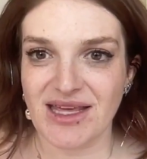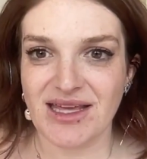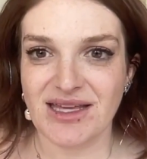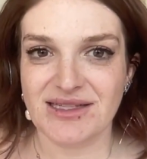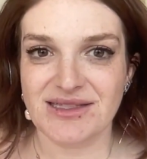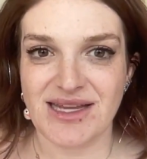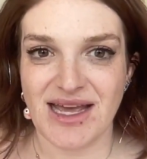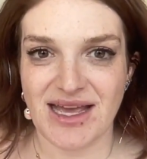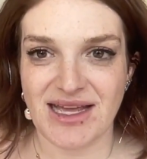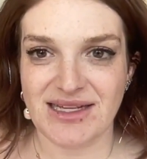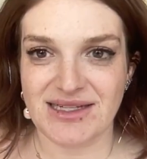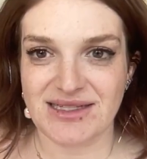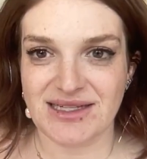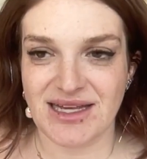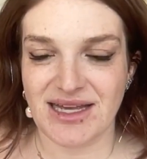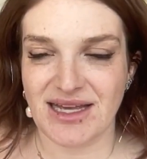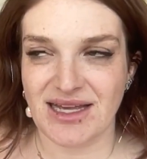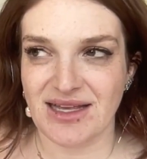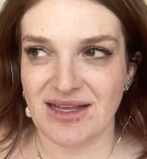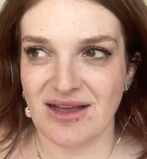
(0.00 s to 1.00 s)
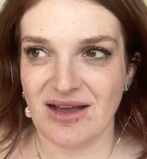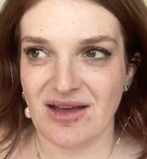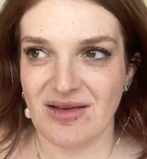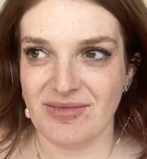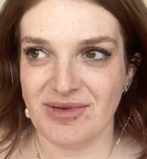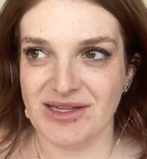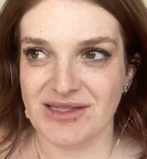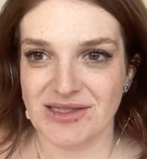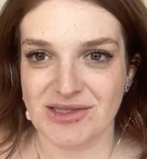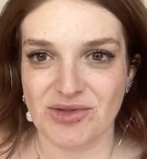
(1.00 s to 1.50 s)
takes it,
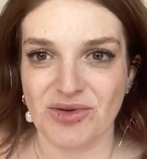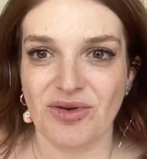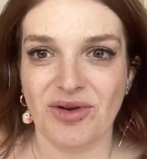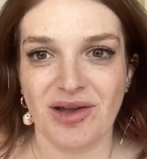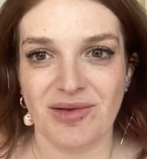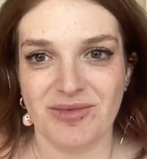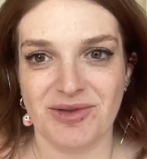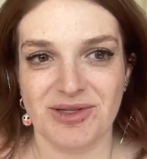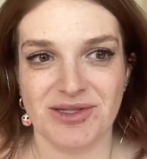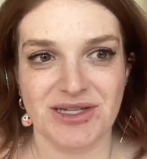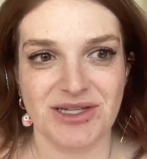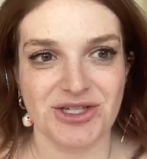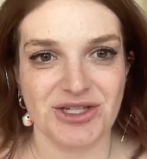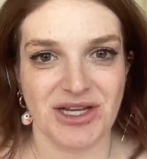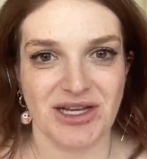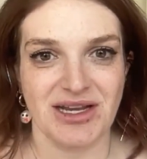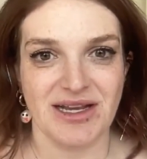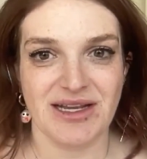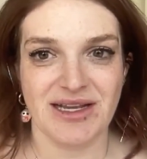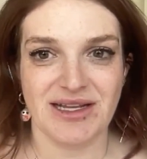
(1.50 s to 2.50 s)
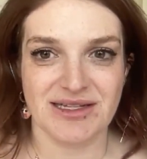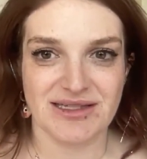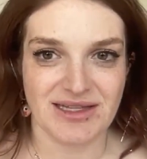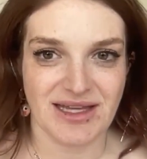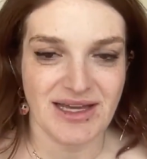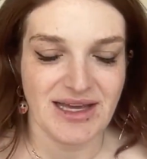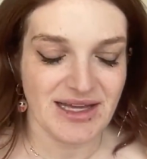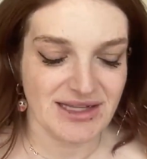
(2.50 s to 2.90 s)
he's a touring musician, and he's like,